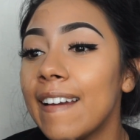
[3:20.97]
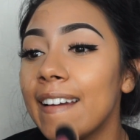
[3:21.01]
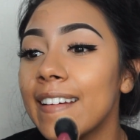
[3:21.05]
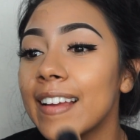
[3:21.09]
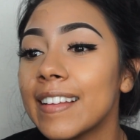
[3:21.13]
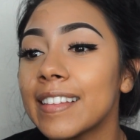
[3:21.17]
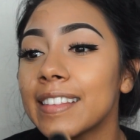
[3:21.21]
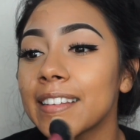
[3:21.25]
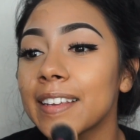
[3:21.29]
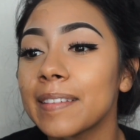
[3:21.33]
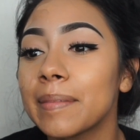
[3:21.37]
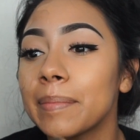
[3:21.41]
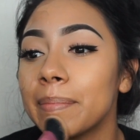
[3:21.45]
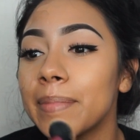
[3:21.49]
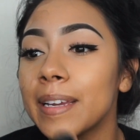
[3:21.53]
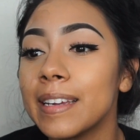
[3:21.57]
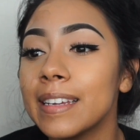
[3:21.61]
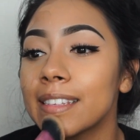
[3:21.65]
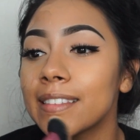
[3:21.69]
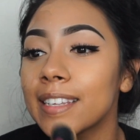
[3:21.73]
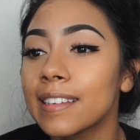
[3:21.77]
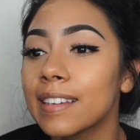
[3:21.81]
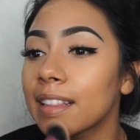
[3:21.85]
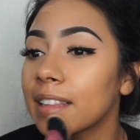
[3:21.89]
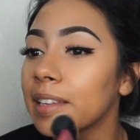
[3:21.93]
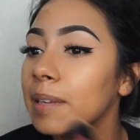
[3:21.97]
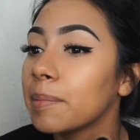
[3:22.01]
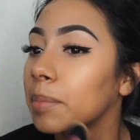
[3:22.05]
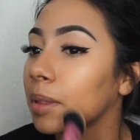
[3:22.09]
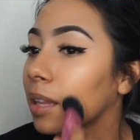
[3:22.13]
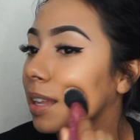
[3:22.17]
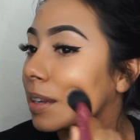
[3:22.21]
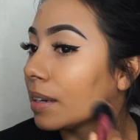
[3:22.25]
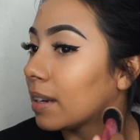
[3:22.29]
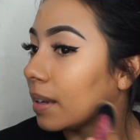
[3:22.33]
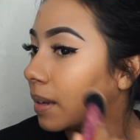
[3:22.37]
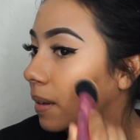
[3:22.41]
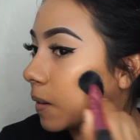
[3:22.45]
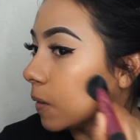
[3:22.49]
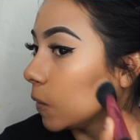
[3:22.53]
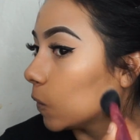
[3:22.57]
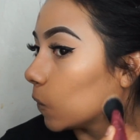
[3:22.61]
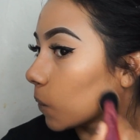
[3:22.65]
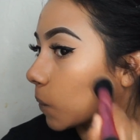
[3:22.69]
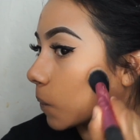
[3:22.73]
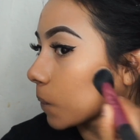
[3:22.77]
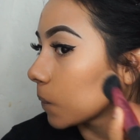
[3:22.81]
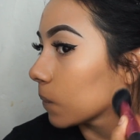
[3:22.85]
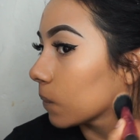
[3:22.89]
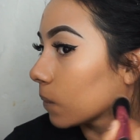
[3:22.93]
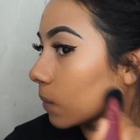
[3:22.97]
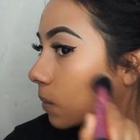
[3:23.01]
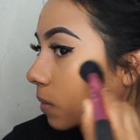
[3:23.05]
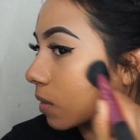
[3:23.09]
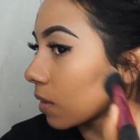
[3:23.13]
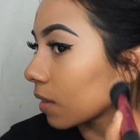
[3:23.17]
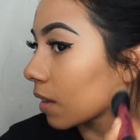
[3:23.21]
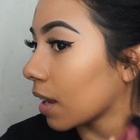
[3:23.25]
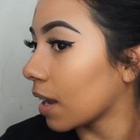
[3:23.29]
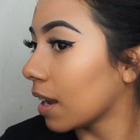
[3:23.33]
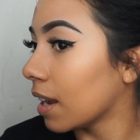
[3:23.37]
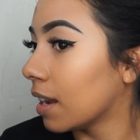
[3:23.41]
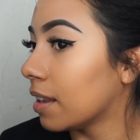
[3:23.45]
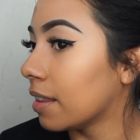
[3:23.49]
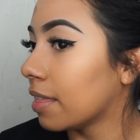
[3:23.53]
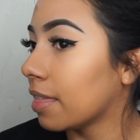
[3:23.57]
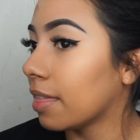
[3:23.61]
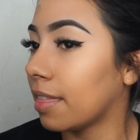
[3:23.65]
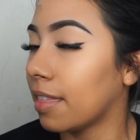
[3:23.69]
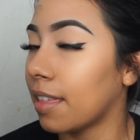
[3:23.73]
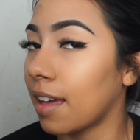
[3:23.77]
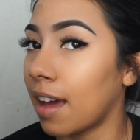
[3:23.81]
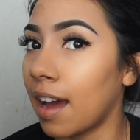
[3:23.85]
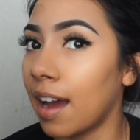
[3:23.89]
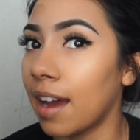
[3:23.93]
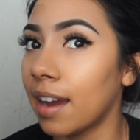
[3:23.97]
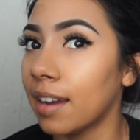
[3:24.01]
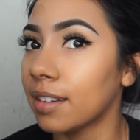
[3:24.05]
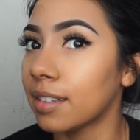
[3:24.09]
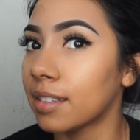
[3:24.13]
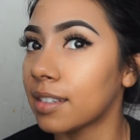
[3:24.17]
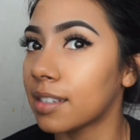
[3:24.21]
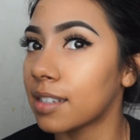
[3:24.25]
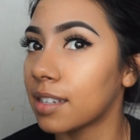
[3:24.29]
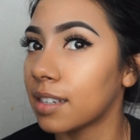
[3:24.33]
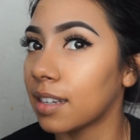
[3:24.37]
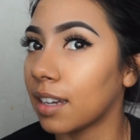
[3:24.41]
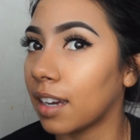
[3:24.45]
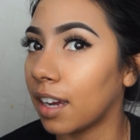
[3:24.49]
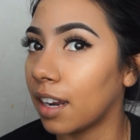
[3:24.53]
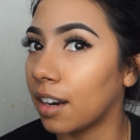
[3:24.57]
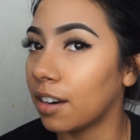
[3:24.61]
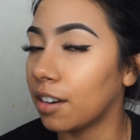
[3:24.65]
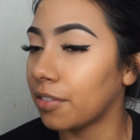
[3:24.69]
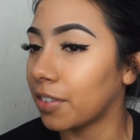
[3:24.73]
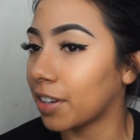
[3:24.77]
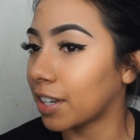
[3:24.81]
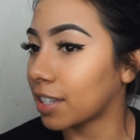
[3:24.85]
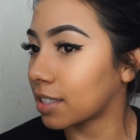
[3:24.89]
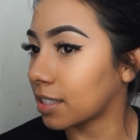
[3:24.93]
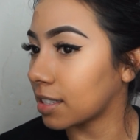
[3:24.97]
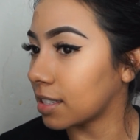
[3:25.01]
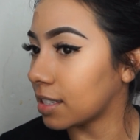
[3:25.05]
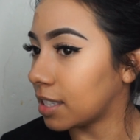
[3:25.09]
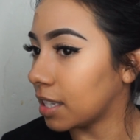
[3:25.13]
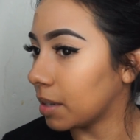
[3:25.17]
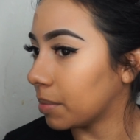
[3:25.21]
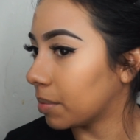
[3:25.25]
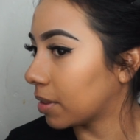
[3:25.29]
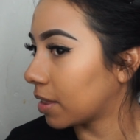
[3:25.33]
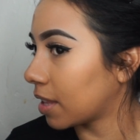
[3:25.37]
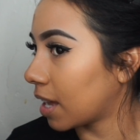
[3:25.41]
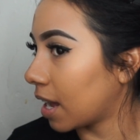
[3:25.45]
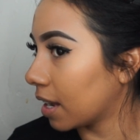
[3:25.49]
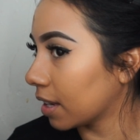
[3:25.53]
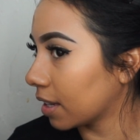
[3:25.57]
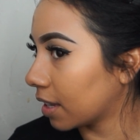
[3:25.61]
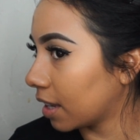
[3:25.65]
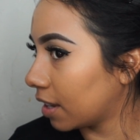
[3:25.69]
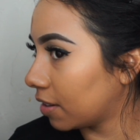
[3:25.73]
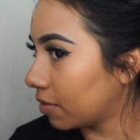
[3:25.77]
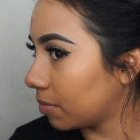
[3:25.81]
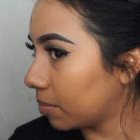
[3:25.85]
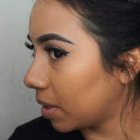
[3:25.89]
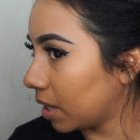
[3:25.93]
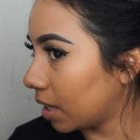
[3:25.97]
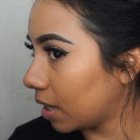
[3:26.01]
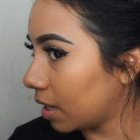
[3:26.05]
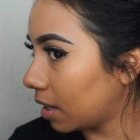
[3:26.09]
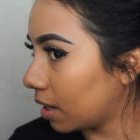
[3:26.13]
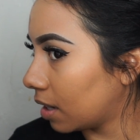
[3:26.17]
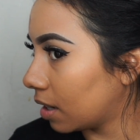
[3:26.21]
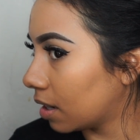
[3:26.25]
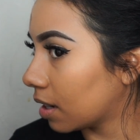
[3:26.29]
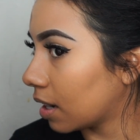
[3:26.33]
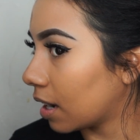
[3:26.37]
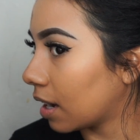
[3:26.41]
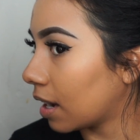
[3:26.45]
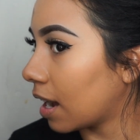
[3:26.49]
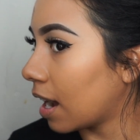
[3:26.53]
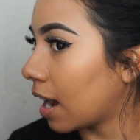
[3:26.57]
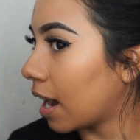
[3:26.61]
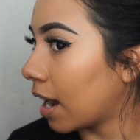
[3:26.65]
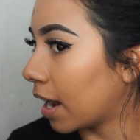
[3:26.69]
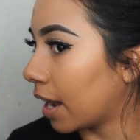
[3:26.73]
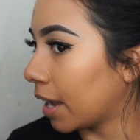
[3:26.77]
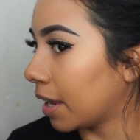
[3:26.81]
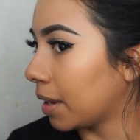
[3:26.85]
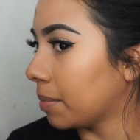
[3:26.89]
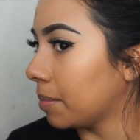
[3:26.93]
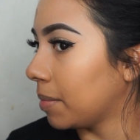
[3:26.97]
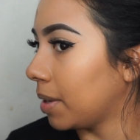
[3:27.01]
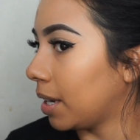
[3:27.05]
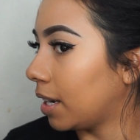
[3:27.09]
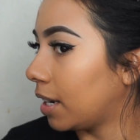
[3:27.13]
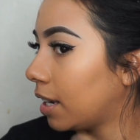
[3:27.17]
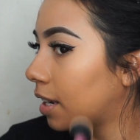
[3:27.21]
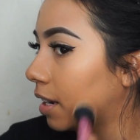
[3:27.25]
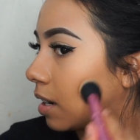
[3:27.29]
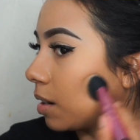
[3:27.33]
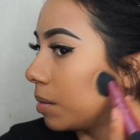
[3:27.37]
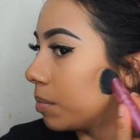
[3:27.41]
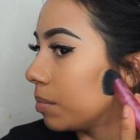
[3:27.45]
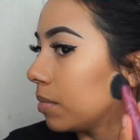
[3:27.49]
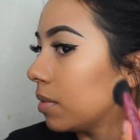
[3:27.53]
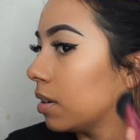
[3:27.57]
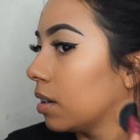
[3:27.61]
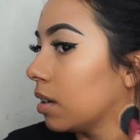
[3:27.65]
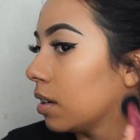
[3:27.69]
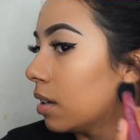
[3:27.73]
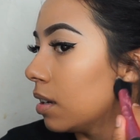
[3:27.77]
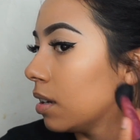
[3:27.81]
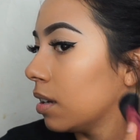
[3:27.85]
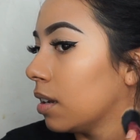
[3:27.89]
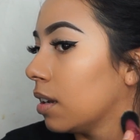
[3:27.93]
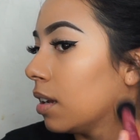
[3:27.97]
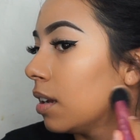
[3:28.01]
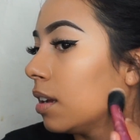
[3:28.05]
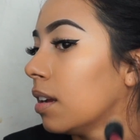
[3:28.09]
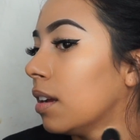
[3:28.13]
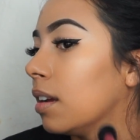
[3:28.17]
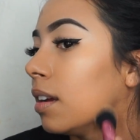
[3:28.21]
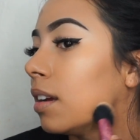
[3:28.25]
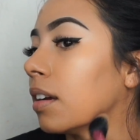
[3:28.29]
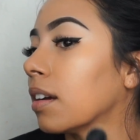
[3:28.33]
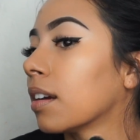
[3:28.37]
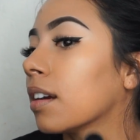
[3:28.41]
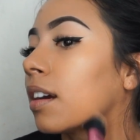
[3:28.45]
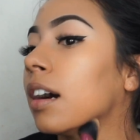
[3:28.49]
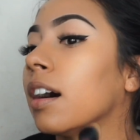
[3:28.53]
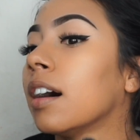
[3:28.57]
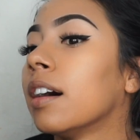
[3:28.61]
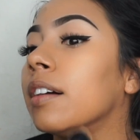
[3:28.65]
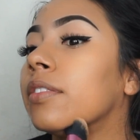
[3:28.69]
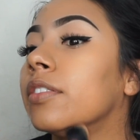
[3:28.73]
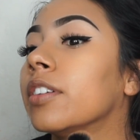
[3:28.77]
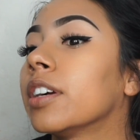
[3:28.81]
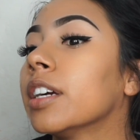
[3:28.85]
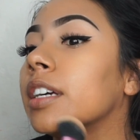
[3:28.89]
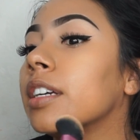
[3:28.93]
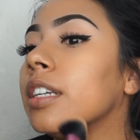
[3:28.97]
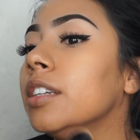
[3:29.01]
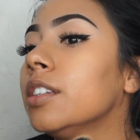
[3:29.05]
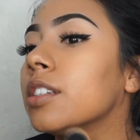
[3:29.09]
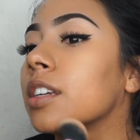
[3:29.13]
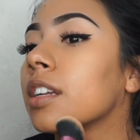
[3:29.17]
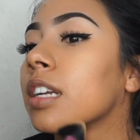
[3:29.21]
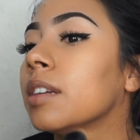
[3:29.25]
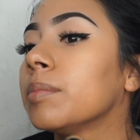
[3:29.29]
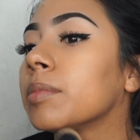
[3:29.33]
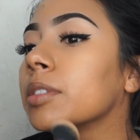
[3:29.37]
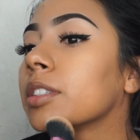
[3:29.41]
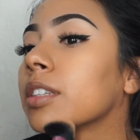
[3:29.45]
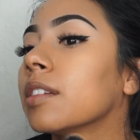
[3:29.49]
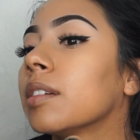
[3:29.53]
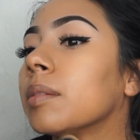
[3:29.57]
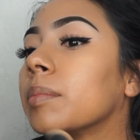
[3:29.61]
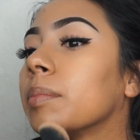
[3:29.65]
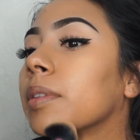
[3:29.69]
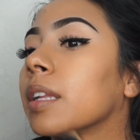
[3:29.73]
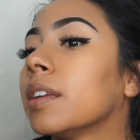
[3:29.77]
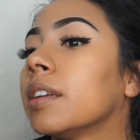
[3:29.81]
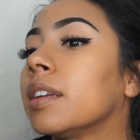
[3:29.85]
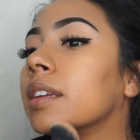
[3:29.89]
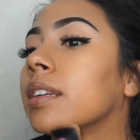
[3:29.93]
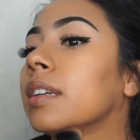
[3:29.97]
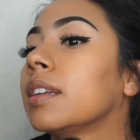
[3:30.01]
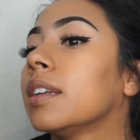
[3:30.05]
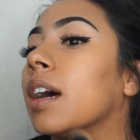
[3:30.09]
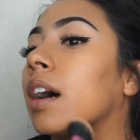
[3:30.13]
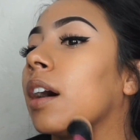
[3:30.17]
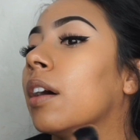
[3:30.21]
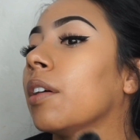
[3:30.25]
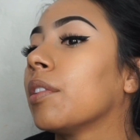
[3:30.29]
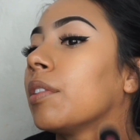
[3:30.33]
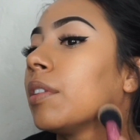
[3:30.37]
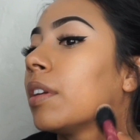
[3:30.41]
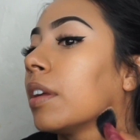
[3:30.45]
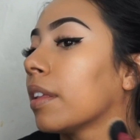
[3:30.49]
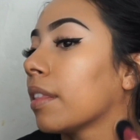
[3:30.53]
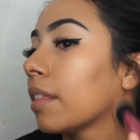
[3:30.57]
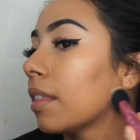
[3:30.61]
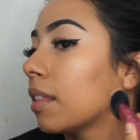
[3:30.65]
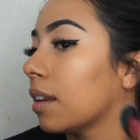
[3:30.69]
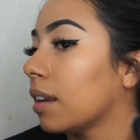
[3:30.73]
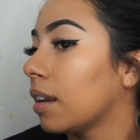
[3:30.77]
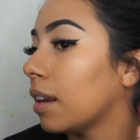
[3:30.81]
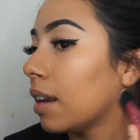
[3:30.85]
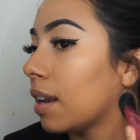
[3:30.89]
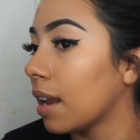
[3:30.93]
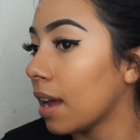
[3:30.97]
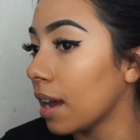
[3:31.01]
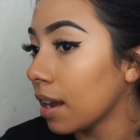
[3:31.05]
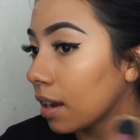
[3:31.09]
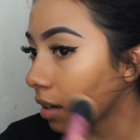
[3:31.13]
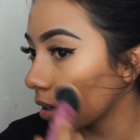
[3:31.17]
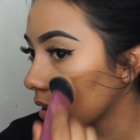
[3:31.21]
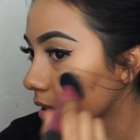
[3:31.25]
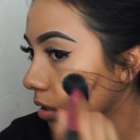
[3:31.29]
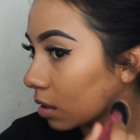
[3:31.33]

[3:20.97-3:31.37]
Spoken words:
It's like basically blended. And that, I don't know if you guys can see, but that gave me high medium coverage, and I'm just gonna blend it down the neck,